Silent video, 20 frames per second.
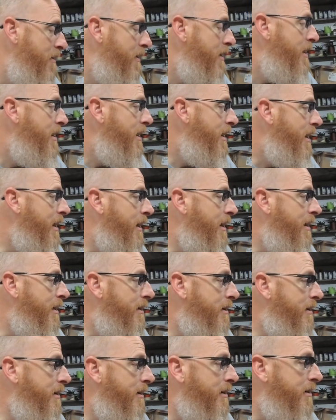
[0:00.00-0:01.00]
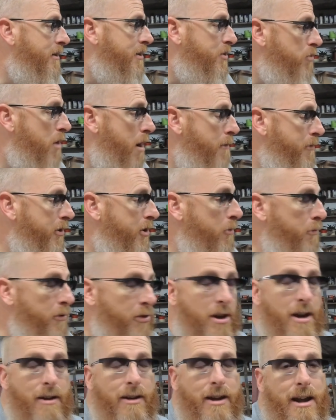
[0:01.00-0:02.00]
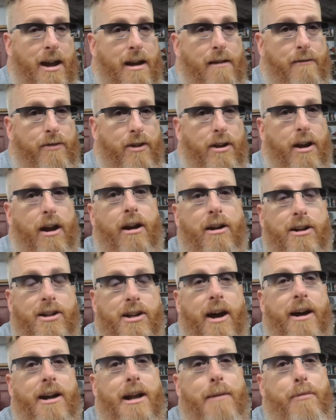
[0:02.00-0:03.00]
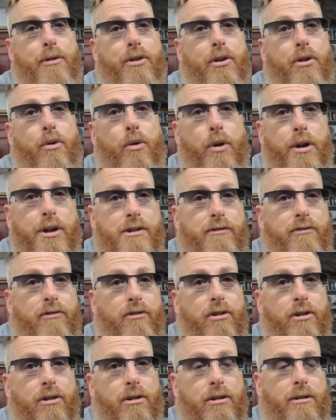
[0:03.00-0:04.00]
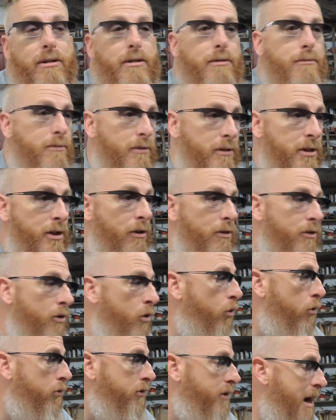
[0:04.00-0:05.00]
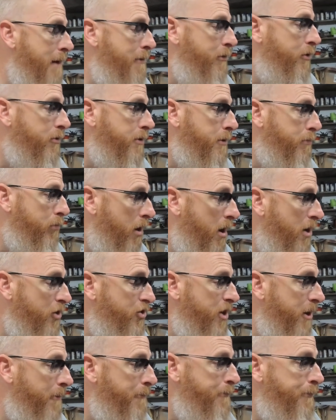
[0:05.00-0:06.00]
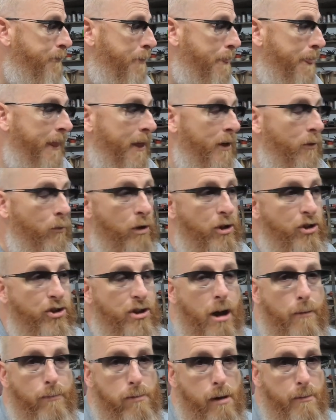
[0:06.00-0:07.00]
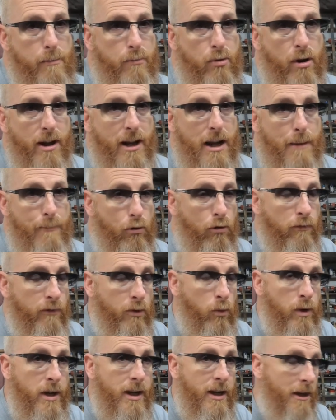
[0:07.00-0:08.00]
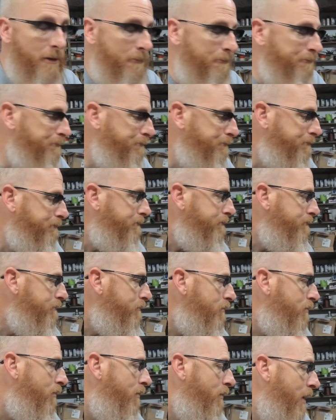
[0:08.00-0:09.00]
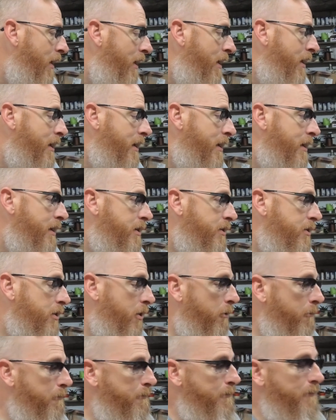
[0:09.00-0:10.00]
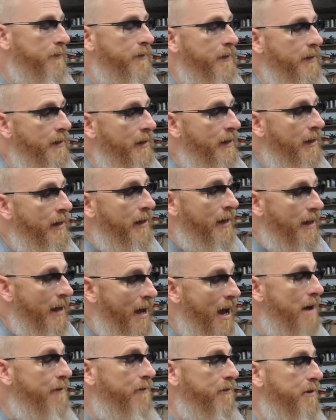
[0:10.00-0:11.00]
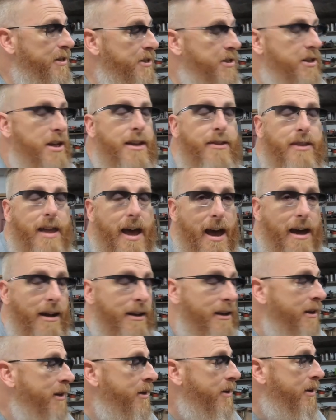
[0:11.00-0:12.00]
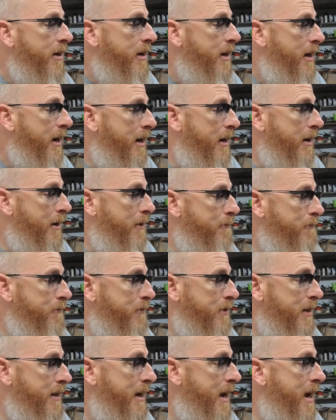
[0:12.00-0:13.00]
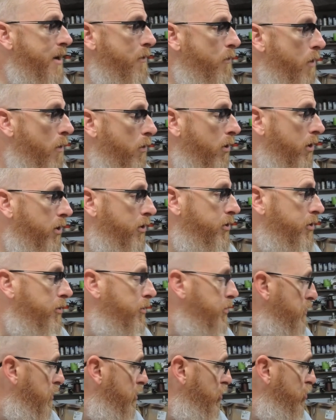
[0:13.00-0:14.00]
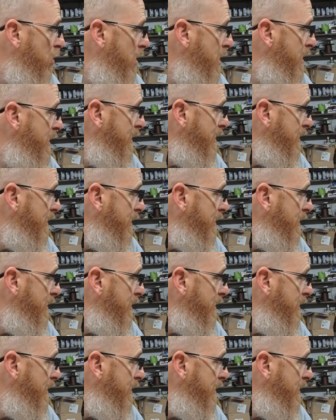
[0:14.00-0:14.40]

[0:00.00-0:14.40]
and swapped it out, but then I've got to have the car tied up on the hoist for, you know, the whole time I'm doing the project, which I'll probably break it up over the weekend. So having said that, today what we're going to do is we're going to try and get